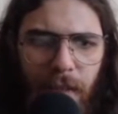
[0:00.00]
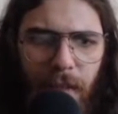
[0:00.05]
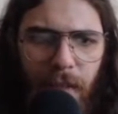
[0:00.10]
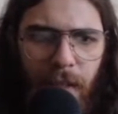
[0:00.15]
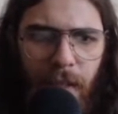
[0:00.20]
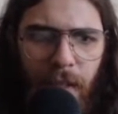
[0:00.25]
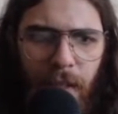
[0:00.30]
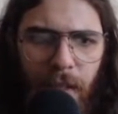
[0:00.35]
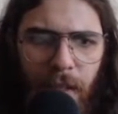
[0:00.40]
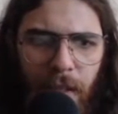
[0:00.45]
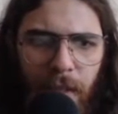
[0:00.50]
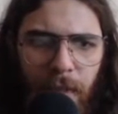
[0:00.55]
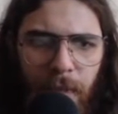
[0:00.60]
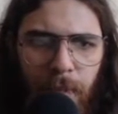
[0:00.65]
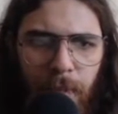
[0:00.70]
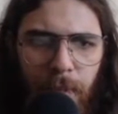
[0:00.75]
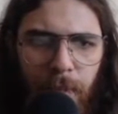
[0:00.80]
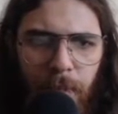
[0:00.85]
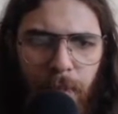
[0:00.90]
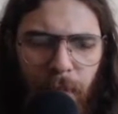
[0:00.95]
in
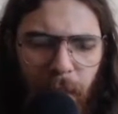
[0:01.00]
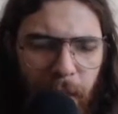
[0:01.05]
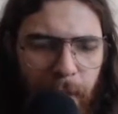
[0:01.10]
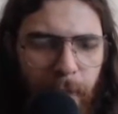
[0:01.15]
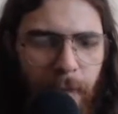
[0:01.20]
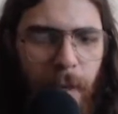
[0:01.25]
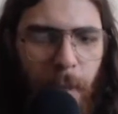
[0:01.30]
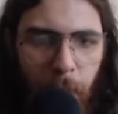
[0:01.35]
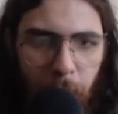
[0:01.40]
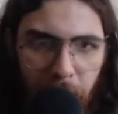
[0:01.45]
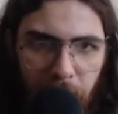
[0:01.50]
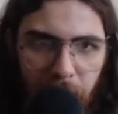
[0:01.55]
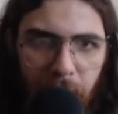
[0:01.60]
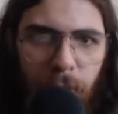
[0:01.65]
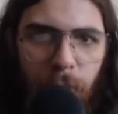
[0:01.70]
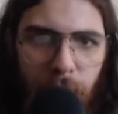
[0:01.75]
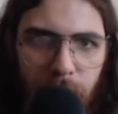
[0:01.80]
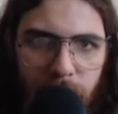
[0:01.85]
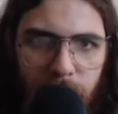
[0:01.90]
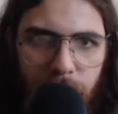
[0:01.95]
maybe
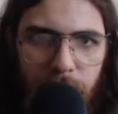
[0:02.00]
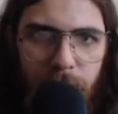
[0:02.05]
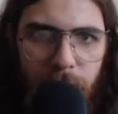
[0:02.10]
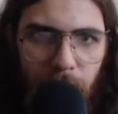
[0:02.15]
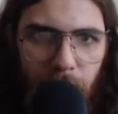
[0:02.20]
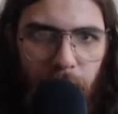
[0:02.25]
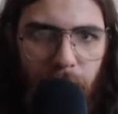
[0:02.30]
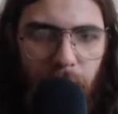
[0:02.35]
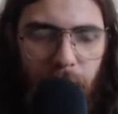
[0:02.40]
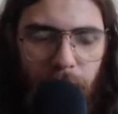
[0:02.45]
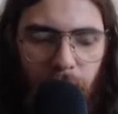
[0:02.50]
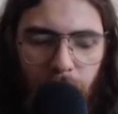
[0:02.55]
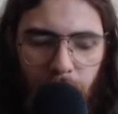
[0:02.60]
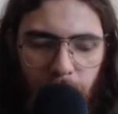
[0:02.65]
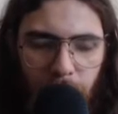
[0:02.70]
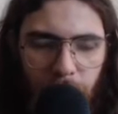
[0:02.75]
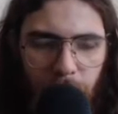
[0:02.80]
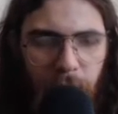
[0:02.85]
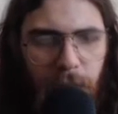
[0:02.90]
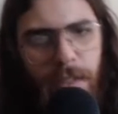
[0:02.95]
Penguin's nightclub
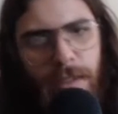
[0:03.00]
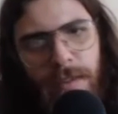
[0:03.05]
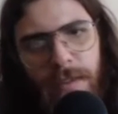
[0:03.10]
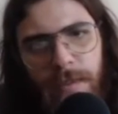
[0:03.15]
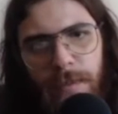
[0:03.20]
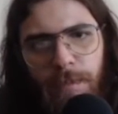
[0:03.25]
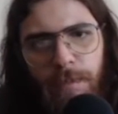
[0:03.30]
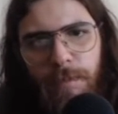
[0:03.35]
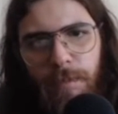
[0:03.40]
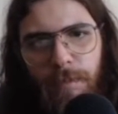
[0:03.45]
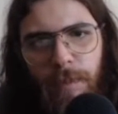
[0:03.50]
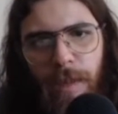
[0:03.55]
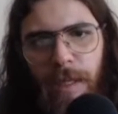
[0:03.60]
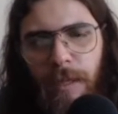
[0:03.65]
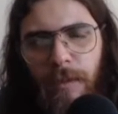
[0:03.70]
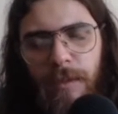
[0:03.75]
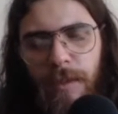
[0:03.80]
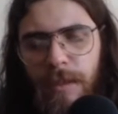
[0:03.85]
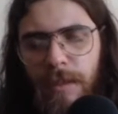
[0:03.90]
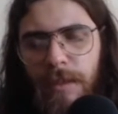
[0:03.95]
because
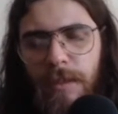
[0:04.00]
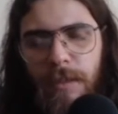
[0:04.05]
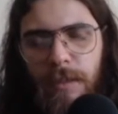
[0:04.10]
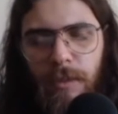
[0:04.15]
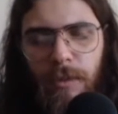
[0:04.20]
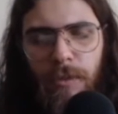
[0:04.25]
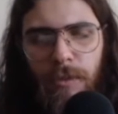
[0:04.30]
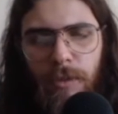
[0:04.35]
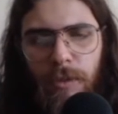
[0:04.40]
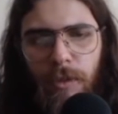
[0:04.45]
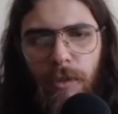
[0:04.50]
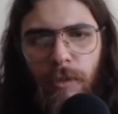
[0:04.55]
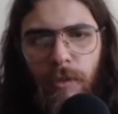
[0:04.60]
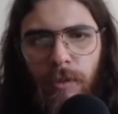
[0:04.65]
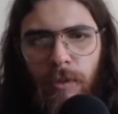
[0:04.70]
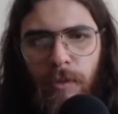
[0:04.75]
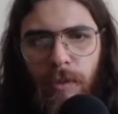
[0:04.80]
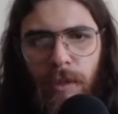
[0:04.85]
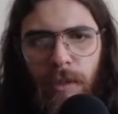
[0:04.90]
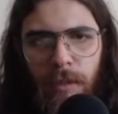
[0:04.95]
Penguin's also
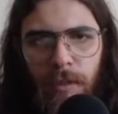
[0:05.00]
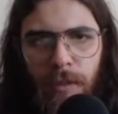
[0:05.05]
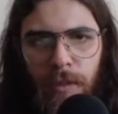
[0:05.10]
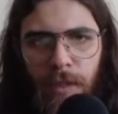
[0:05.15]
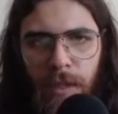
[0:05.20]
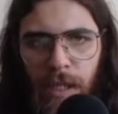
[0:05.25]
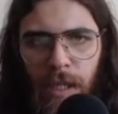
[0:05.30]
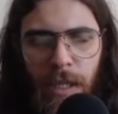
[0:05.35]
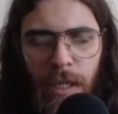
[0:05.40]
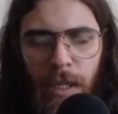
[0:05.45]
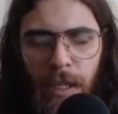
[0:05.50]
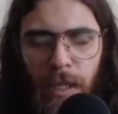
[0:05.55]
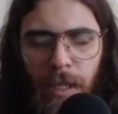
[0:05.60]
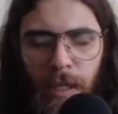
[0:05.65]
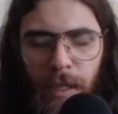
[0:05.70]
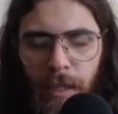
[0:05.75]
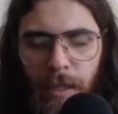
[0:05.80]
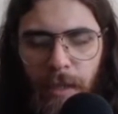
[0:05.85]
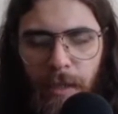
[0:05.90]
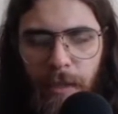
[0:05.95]

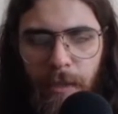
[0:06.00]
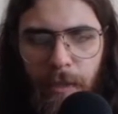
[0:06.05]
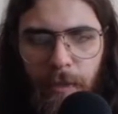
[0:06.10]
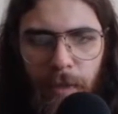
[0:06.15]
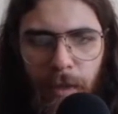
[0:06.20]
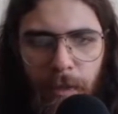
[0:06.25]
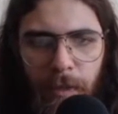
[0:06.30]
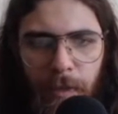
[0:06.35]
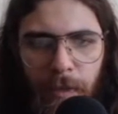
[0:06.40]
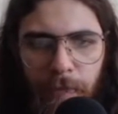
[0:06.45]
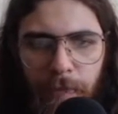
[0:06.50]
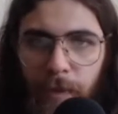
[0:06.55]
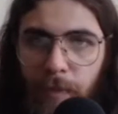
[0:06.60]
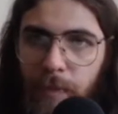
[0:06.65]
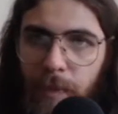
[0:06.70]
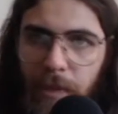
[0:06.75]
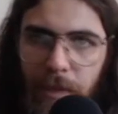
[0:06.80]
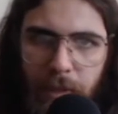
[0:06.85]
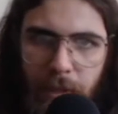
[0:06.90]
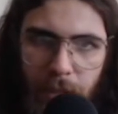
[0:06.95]
he very
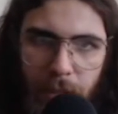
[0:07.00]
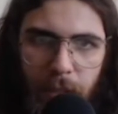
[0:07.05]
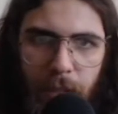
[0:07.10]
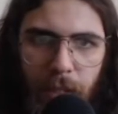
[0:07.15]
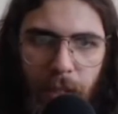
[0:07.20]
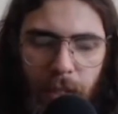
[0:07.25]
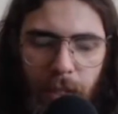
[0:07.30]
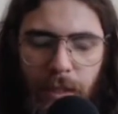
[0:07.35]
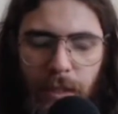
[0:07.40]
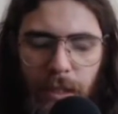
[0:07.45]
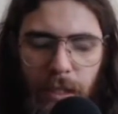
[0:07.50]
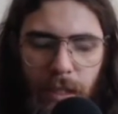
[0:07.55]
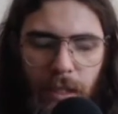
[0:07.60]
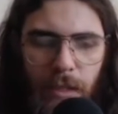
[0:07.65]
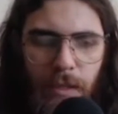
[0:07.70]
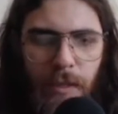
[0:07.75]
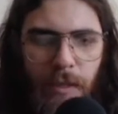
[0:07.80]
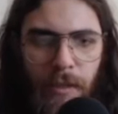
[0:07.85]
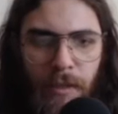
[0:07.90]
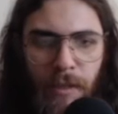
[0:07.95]
famous has
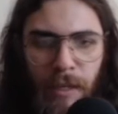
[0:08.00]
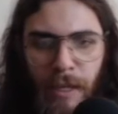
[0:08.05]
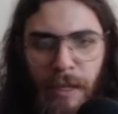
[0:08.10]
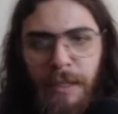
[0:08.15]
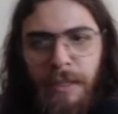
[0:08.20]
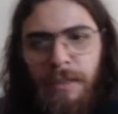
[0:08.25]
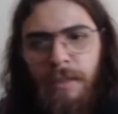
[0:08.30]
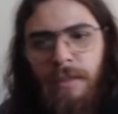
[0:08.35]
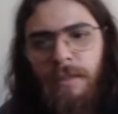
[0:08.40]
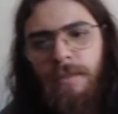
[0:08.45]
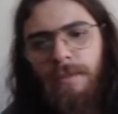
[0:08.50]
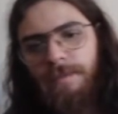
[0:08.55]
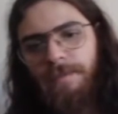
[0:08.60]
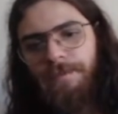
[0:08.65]
a nightclub.